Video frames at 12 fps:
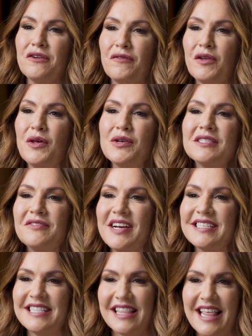And for those of
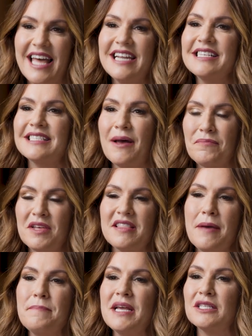us that is something
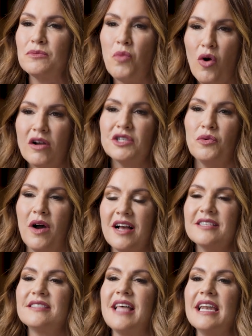that means more to
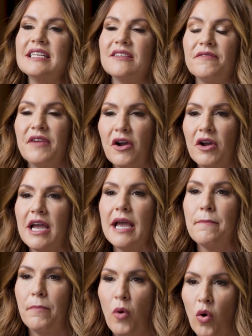us, that is a very
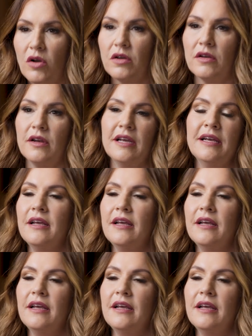important